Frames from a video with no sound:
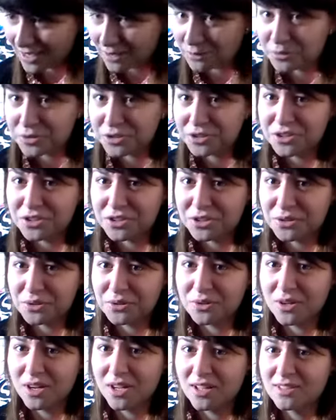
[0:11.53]
I'm going to
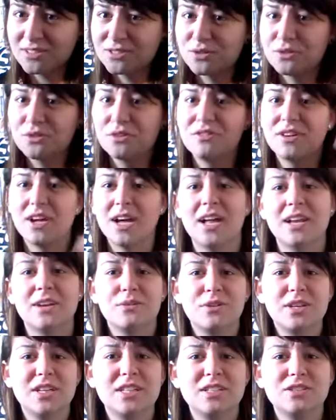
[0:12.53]
do sort of a
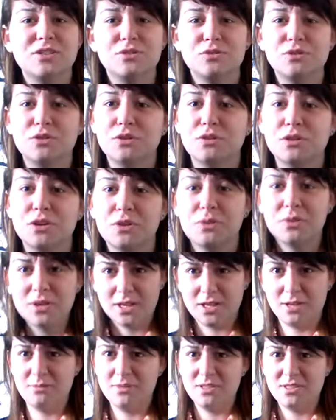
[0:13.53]
Halloween tutorial. I
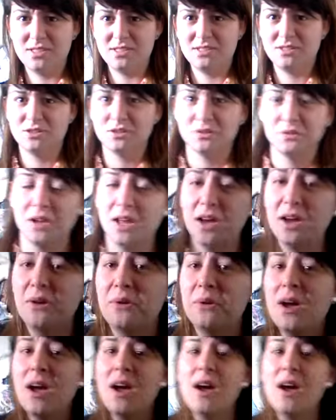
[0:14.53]
hope this isn't too low.